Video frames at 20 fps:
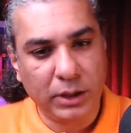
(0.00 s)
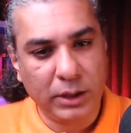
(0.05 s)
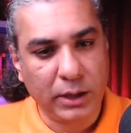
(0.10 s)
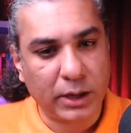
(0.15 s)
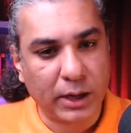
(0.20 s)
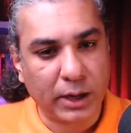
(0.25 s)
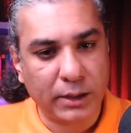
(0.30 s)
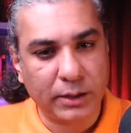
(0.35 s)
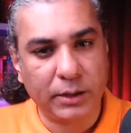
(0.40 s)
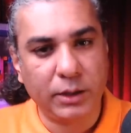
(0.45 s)

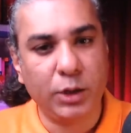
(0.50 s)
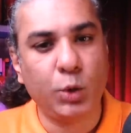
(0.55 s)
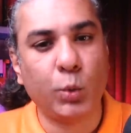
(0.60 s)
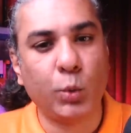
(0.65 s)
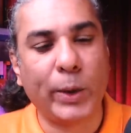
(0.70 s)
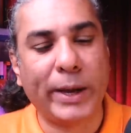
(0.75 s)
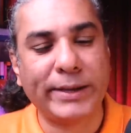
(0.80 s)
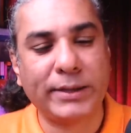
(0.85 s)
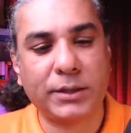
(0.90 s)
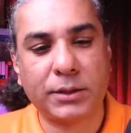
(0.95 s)
Iran
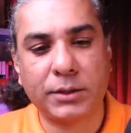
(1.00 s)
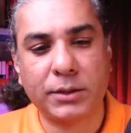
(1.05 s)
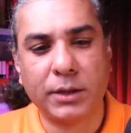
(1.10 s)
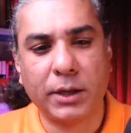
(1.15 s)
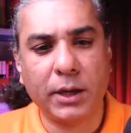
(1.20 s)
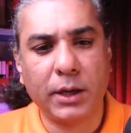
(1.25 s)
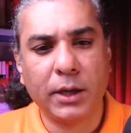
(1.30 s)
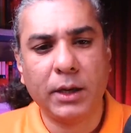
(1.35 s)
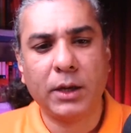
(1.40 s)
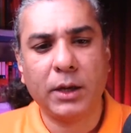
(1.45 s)
US
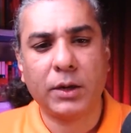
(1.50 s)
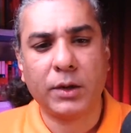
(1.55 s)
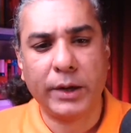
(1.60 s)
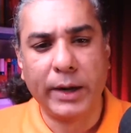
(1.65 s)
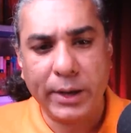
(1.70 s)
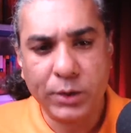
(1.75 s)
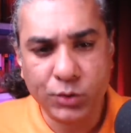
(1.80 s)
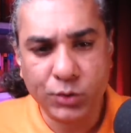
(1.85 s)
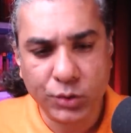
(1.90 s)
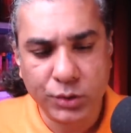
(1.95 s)

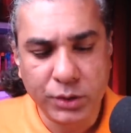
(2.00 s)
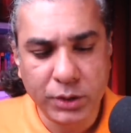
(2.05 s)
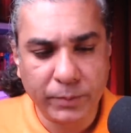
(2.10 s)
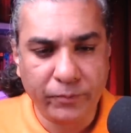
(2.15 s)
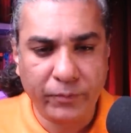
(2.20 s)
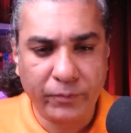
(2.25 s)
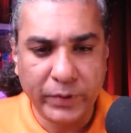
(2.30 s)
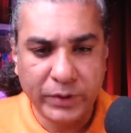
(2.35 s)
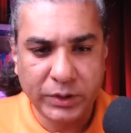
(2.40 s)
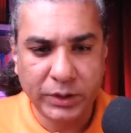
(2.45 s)

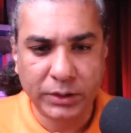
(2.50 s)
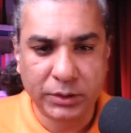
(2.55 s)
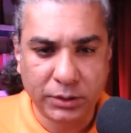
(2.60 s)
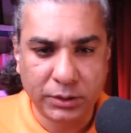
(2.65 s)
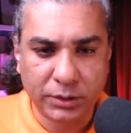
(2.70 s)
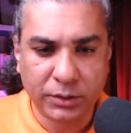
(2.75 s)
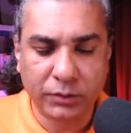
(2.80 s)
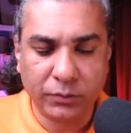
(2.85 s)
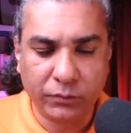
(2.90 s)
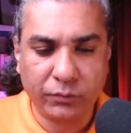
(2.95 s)
relationship, which
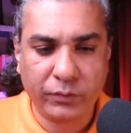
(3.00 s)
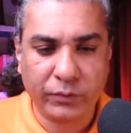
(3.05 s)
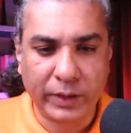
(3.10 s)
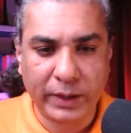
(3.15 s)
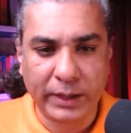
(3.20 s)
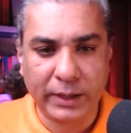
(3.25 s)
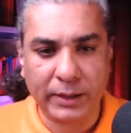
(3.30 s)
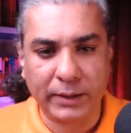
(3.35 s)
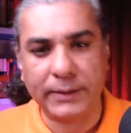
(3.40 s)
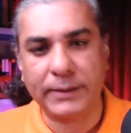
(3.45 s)
is
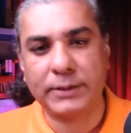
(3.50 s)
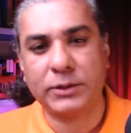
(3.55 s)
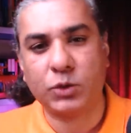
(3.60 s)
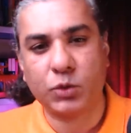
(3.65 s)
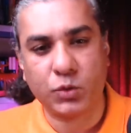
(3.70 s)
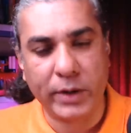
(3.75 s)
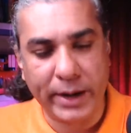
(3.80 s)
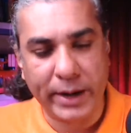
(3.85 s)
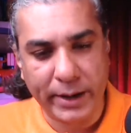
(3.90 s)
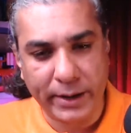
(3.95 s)
very
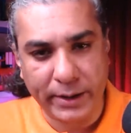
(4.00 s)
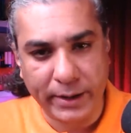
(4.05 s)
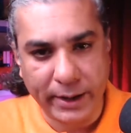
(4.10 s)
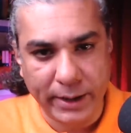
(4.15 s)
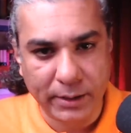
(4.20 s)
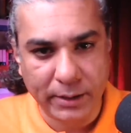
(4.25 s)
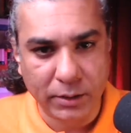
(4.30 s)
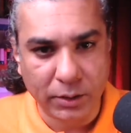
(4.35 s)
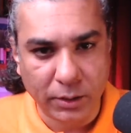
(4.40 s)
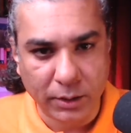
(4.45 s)
strained
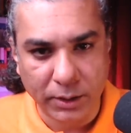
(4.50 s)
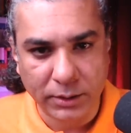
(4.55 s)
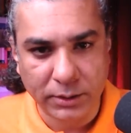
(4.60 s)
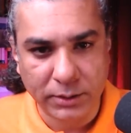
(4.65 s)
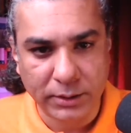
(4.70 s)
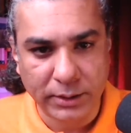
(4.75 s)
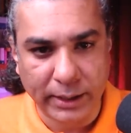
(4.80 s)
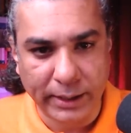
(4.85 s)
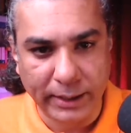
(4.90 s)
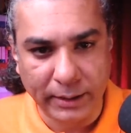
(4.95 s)
and
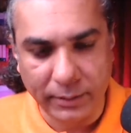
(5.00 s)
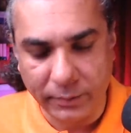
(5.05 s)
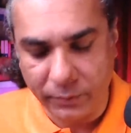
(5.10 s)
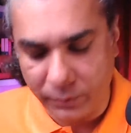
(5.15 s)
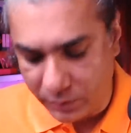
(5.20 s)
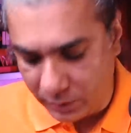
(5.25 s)
hostile.